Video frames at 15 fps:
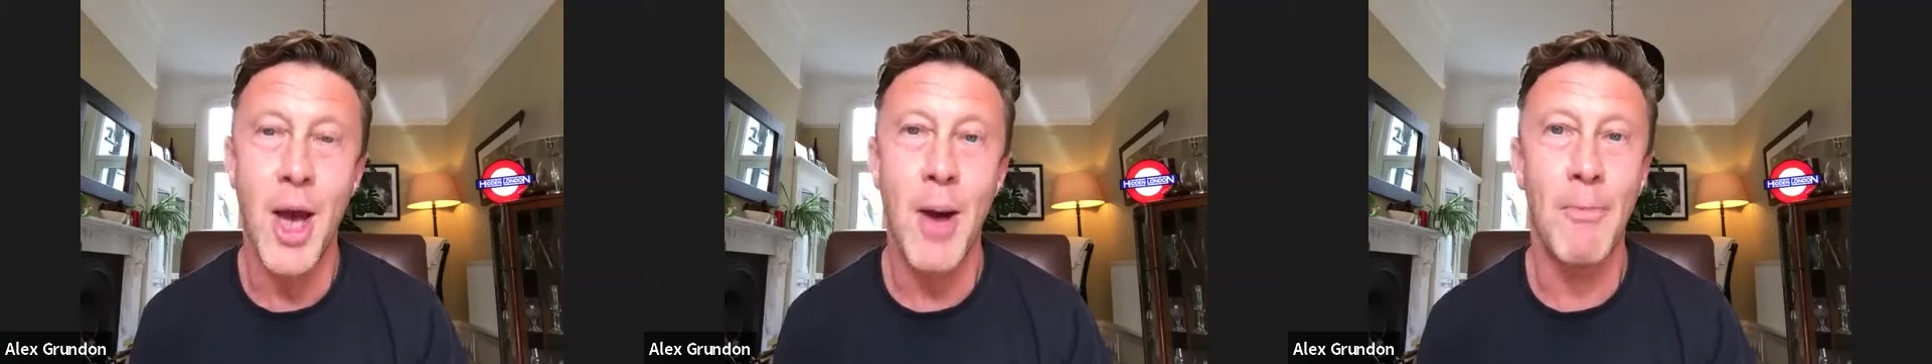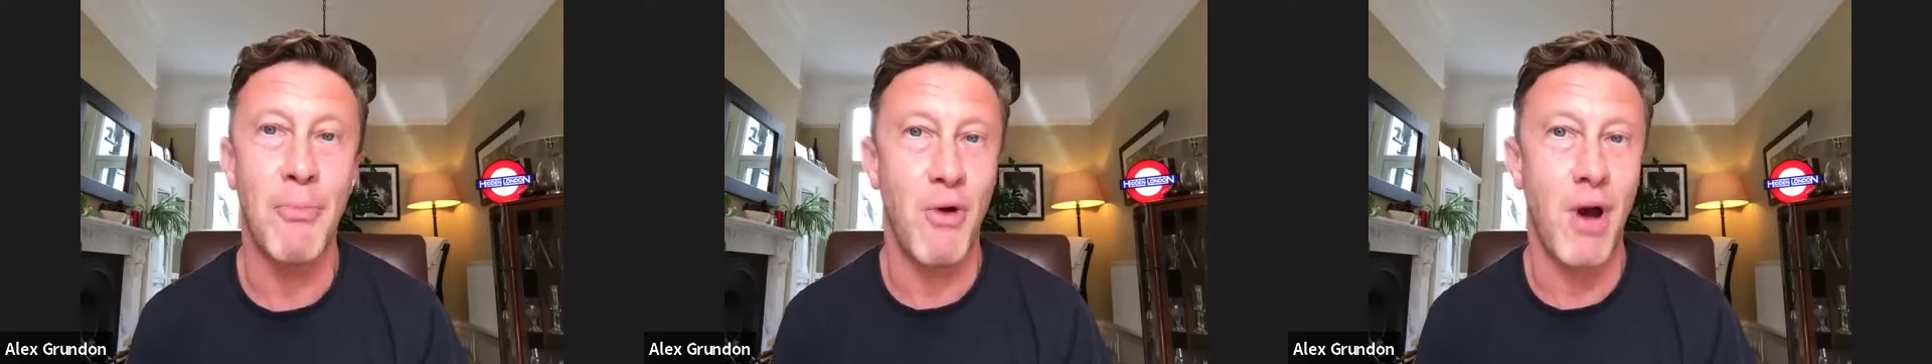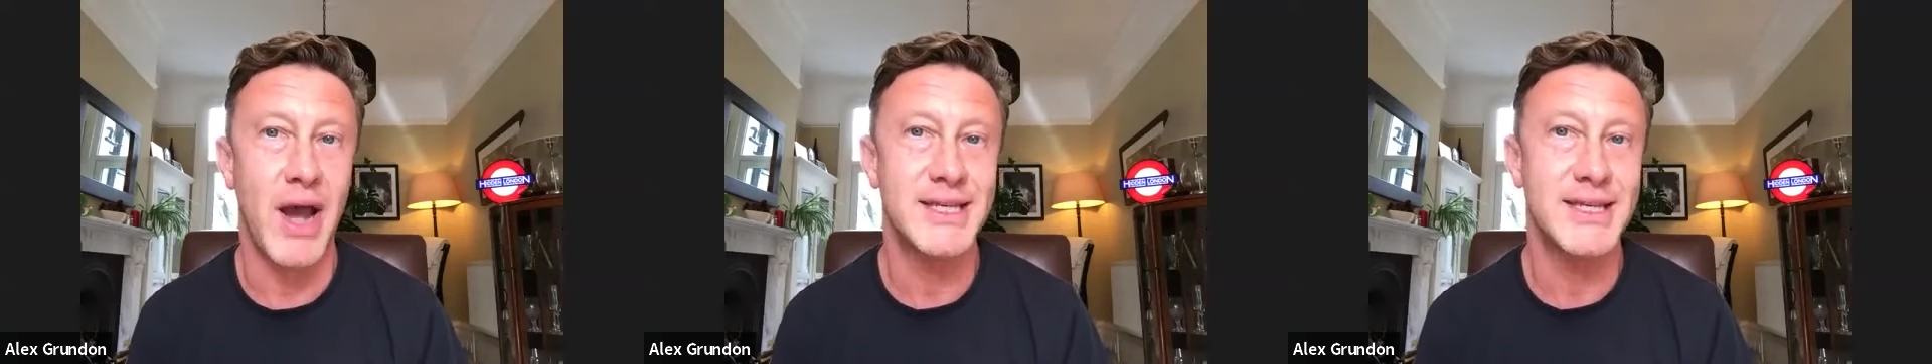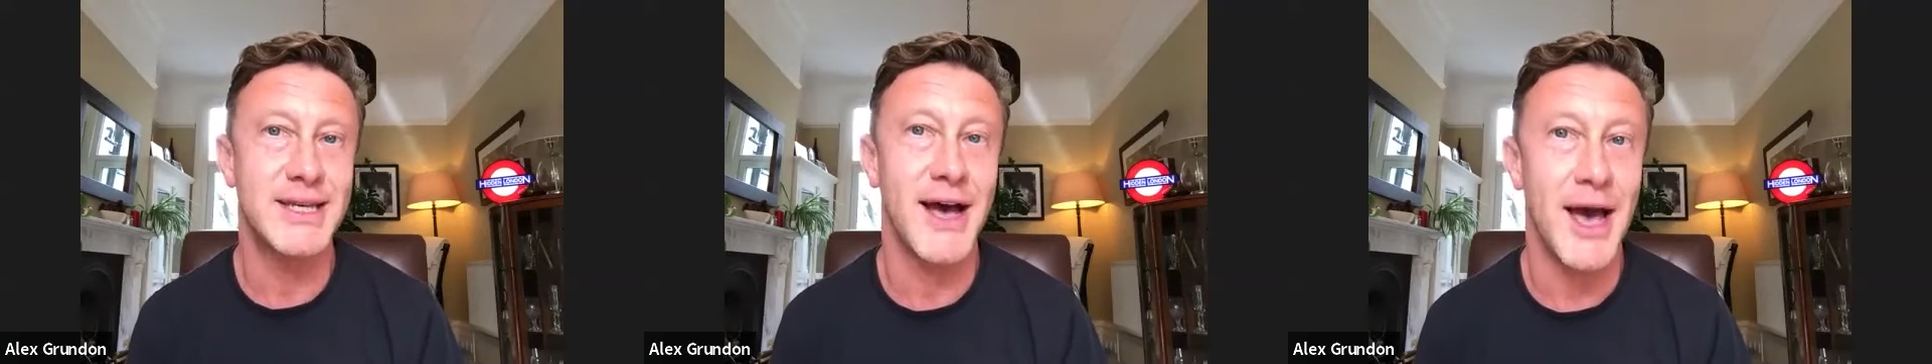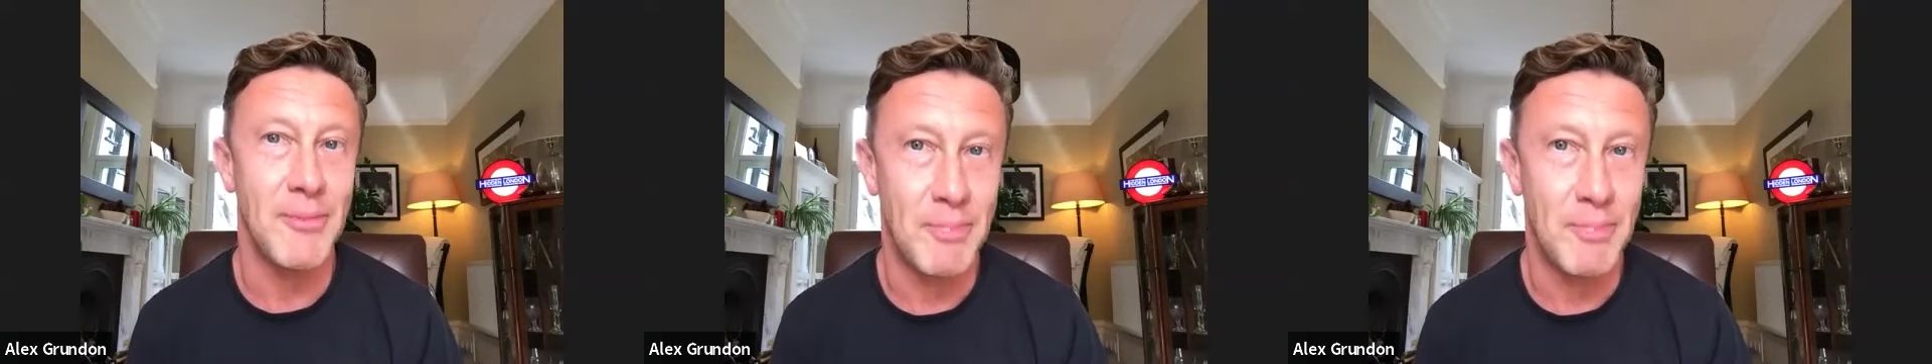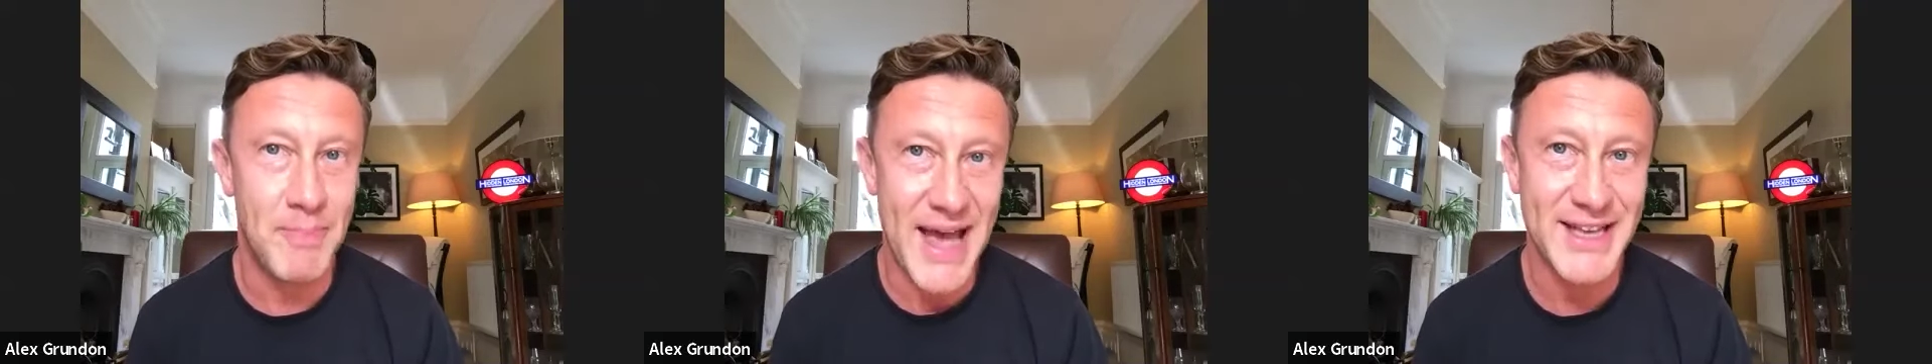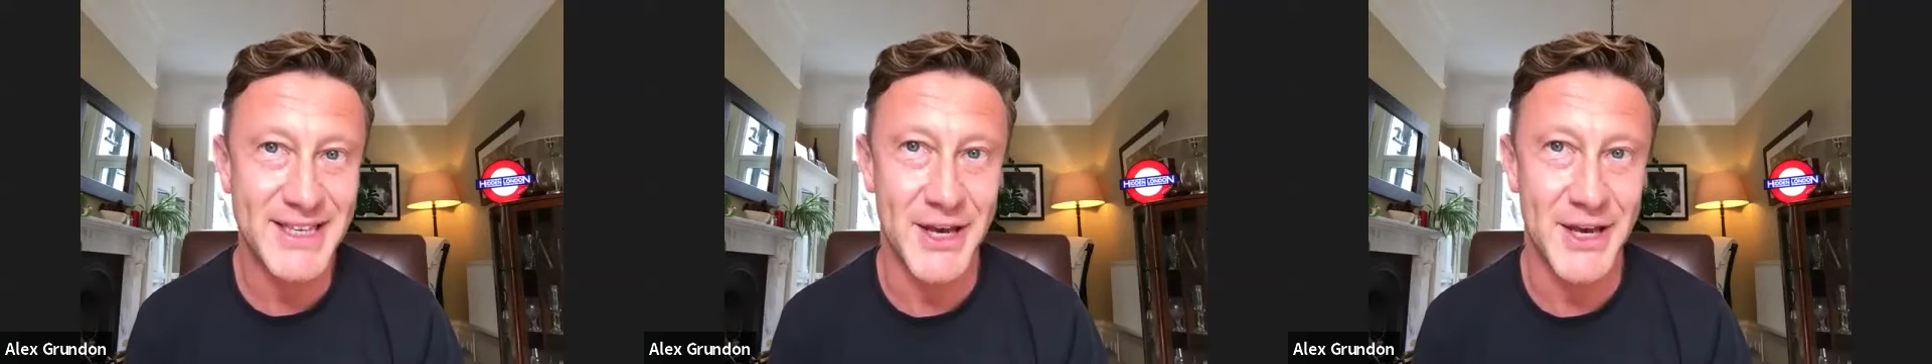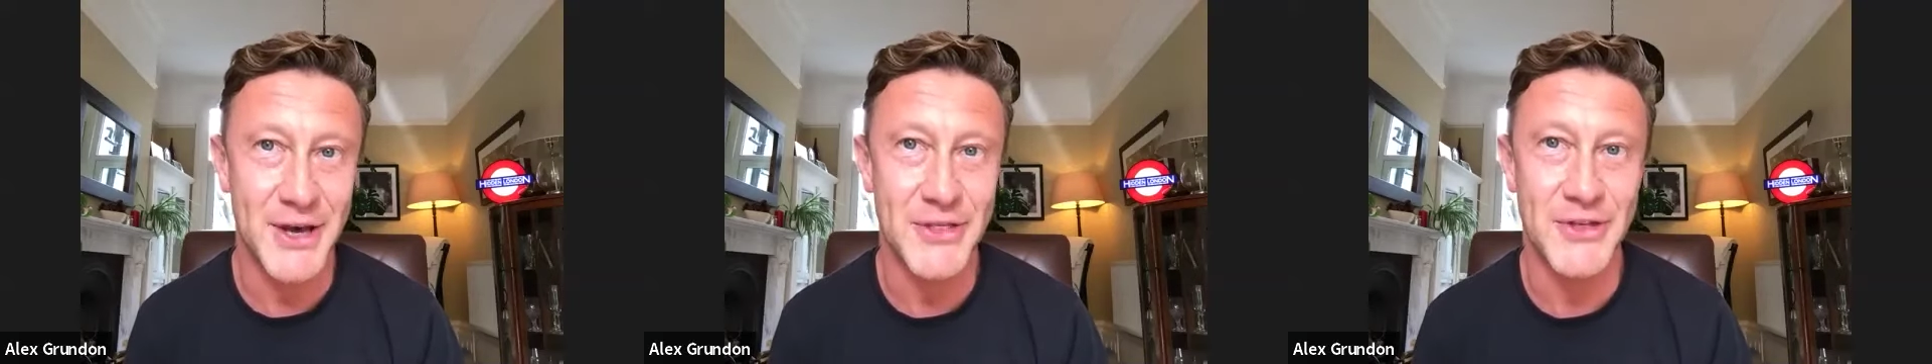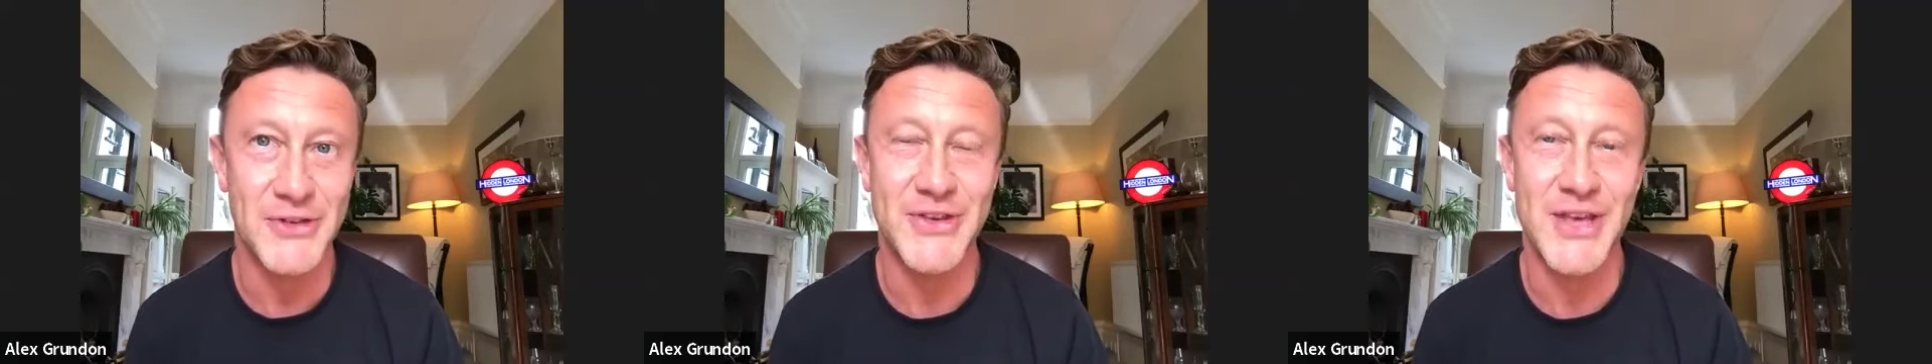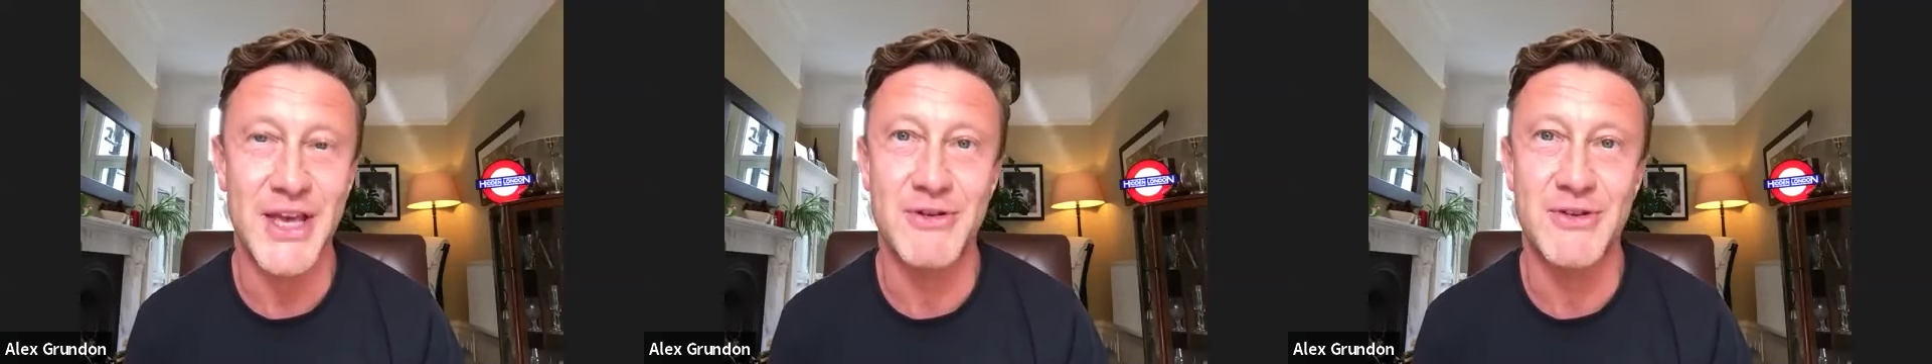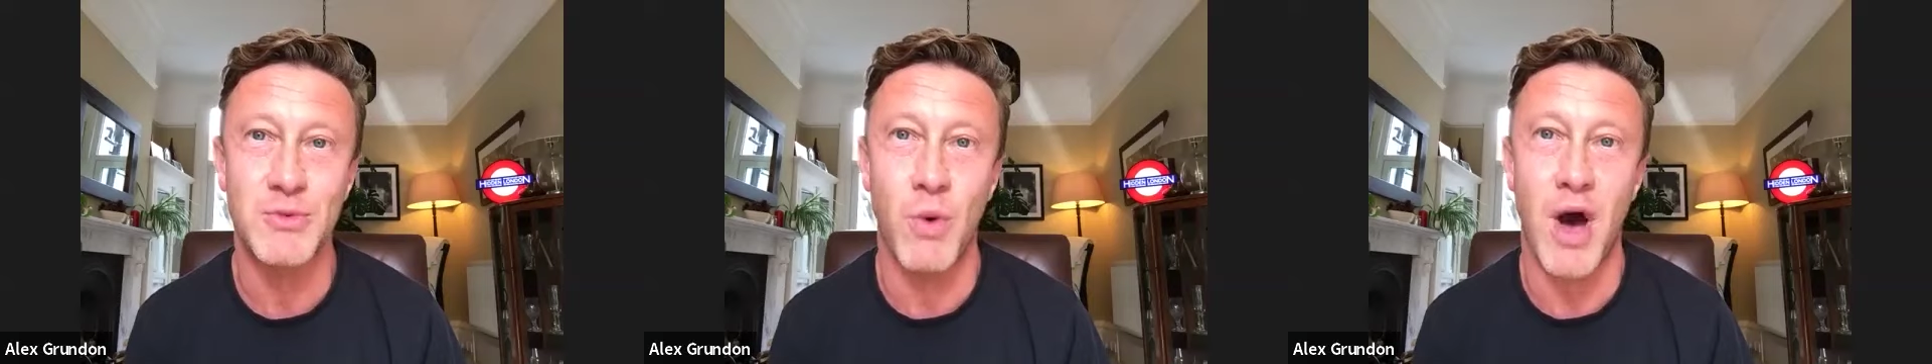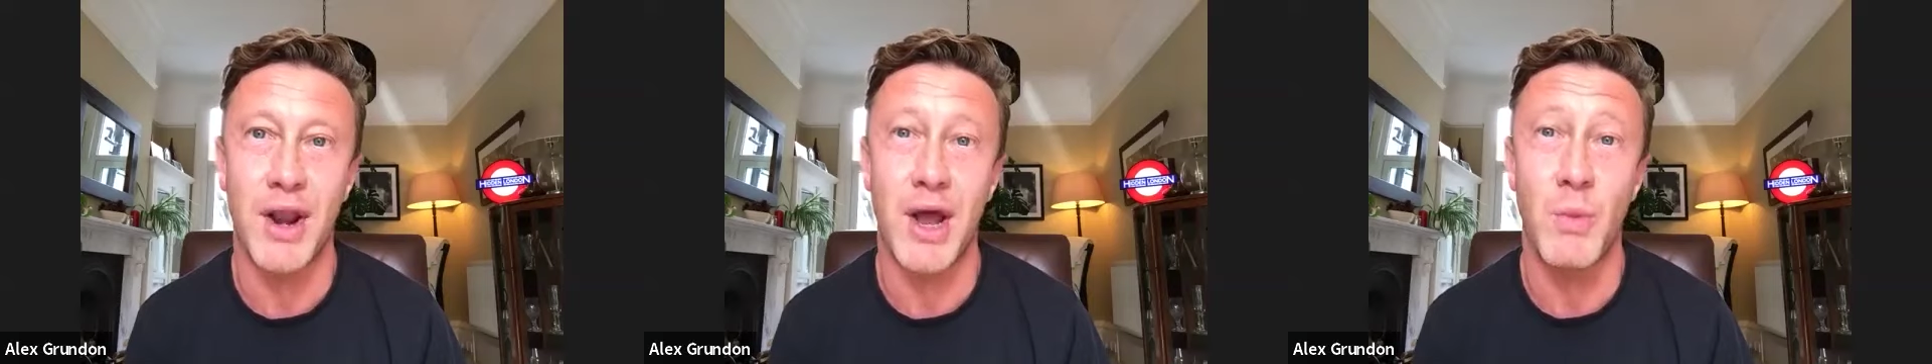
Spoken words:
brighter, and better than Series 1,